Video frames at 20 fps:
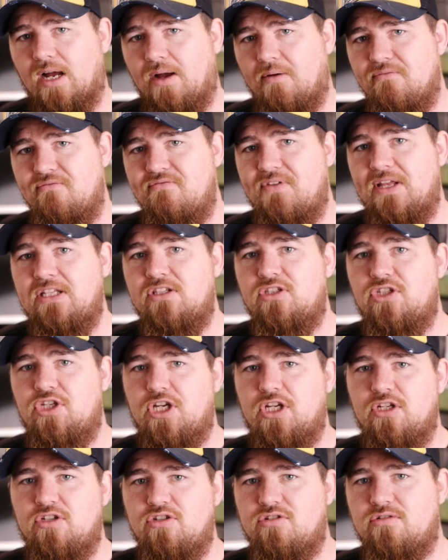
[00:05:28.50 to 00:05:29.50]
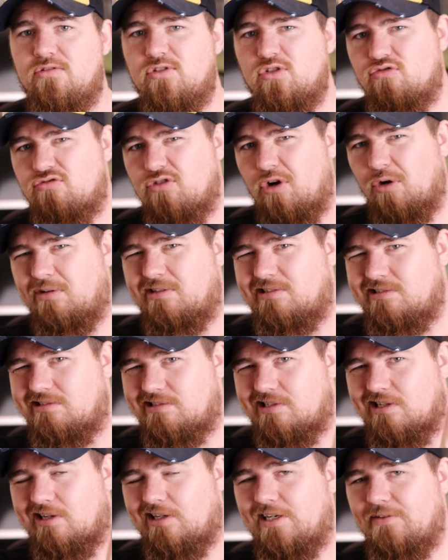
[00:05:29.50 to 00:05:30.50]
vintage stroke
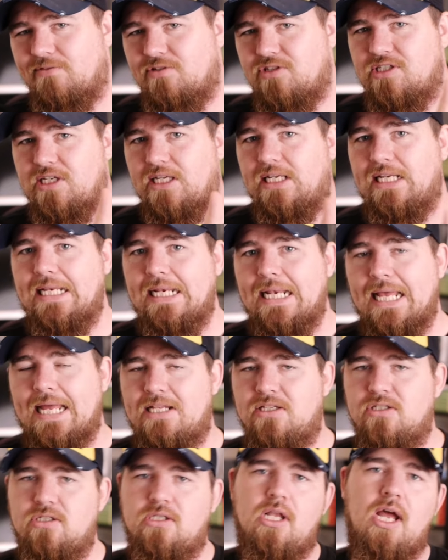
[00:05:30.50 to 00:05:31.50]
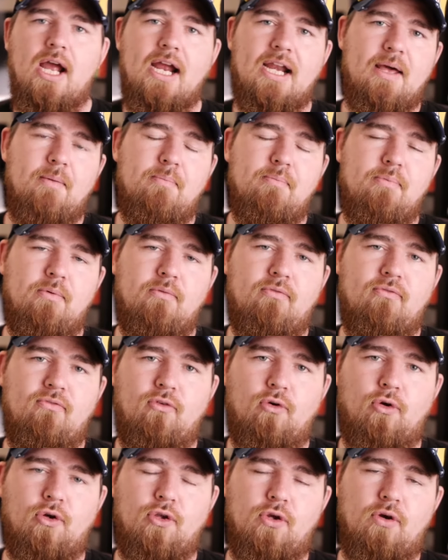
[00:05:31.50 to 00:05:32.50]
kind of cine lens lineup
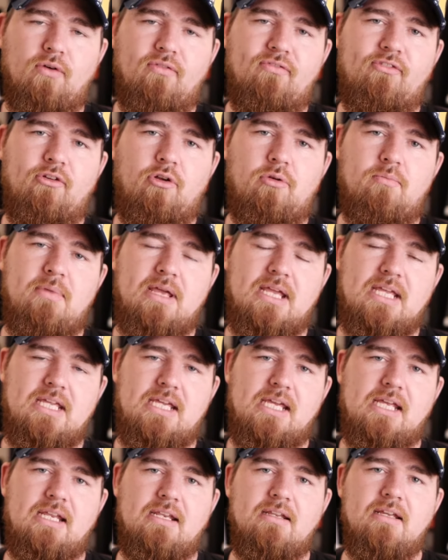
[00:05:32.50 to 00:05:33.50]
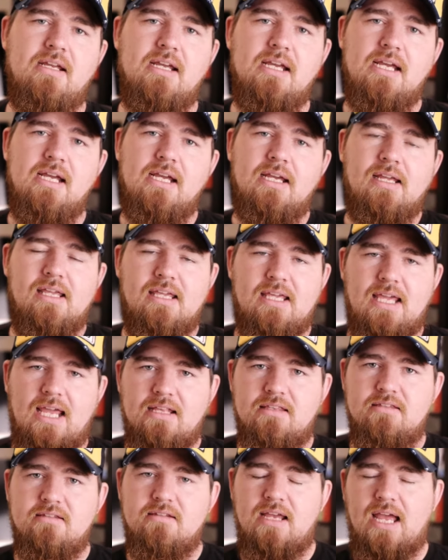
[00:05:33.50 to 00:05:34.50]
for your filmmaking
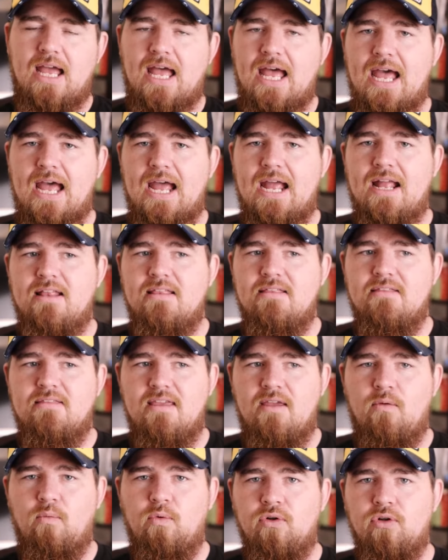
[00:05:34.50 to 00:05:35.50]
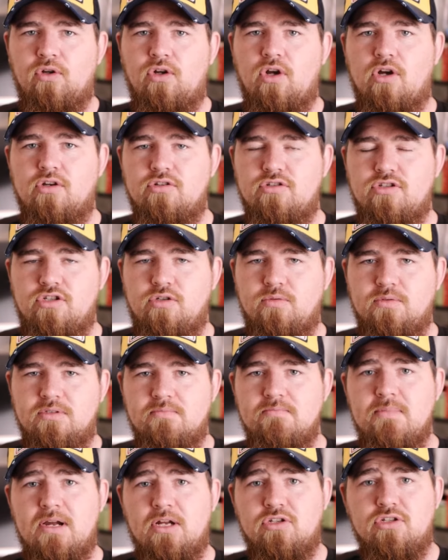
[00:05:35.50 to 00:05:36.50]
kit, and it wouldn't cost you as
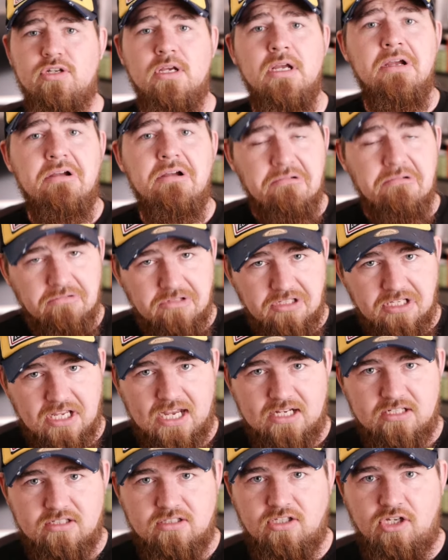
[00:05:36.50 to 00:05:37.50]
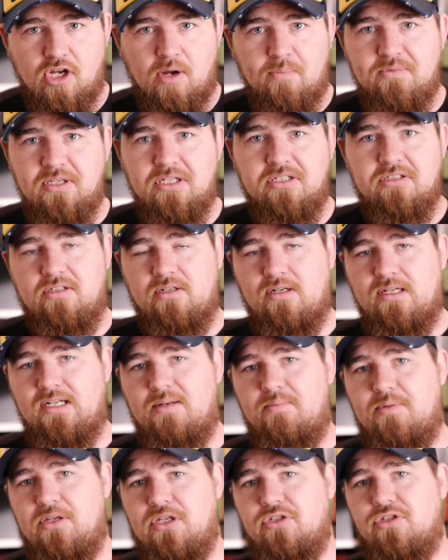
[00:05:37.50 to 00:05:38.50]
much. Yes, the optics are not
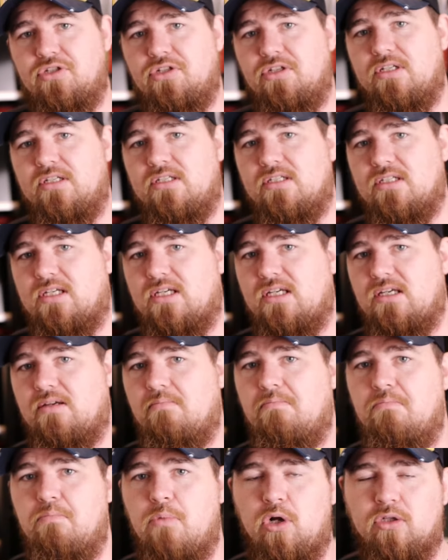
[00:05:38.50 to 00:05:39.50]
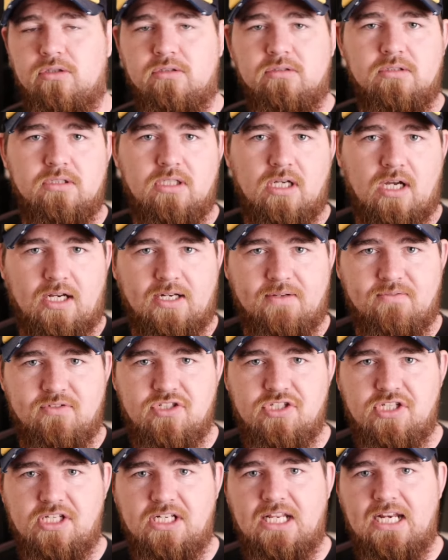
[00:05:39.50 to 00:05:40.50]
going to be as good as a modern kind of
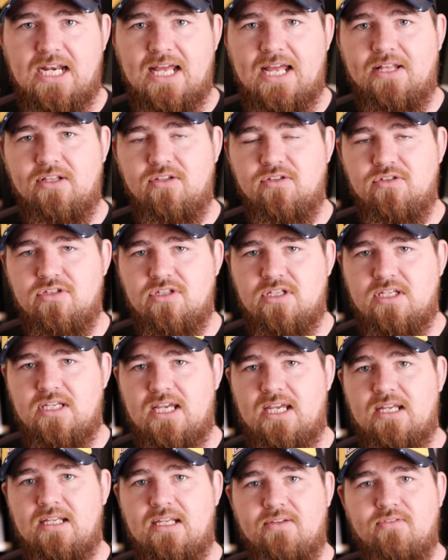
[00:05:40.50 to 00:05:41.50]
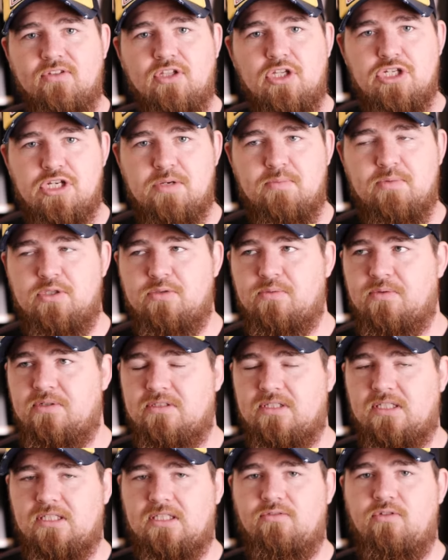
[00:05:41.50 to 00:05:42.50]
cine lens kit, even the cheapest
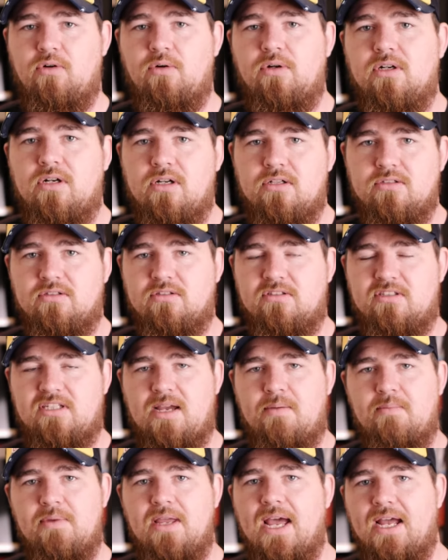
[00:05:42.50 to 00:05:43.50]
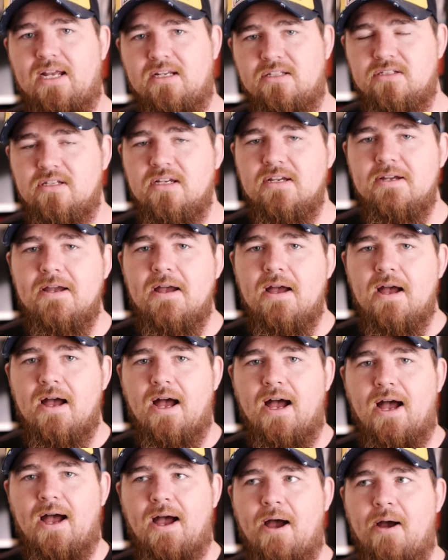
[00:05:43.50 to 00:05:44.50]
ones like the Rokinons or Samyangs,
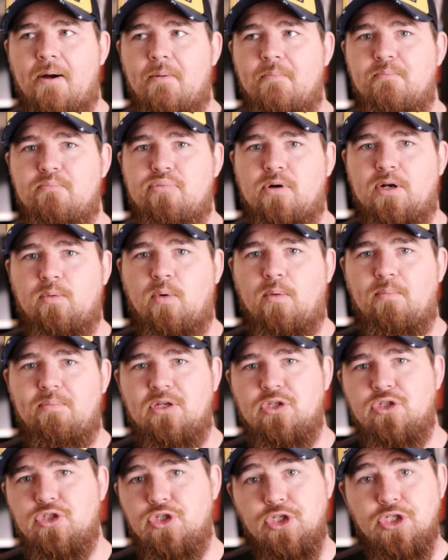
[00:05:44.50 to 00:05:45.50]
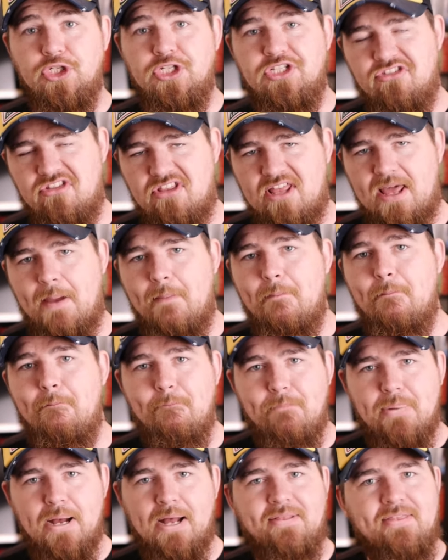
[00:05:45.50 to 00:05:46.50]
probably won't be as good as them,
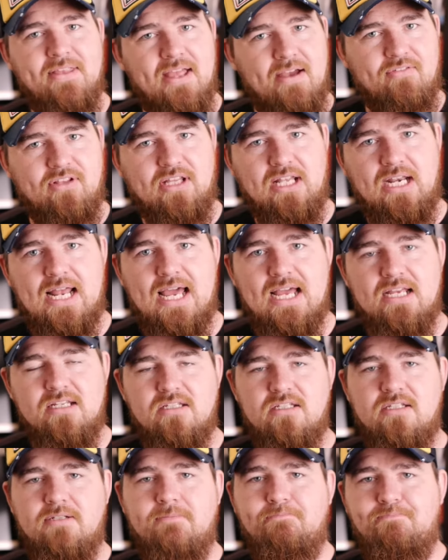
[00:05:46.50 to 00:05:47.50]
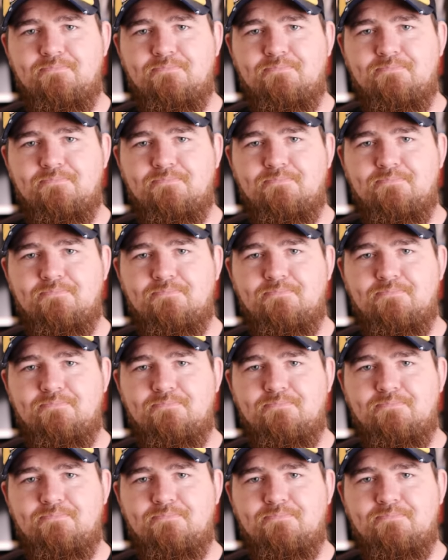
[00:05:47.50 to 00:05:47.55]
but nevertheless,